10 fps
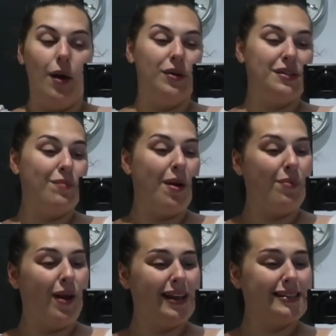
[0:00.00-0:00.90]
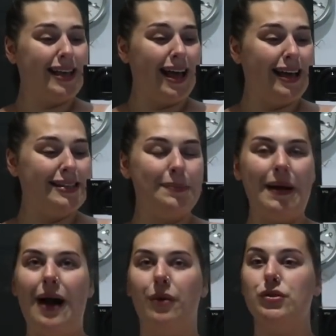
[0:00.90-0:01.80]
which I'm proper excited
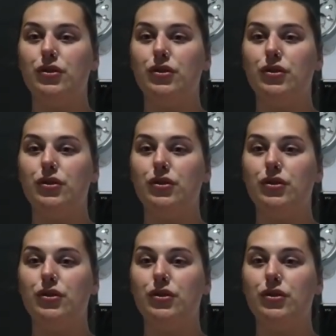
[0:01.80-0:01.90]
about.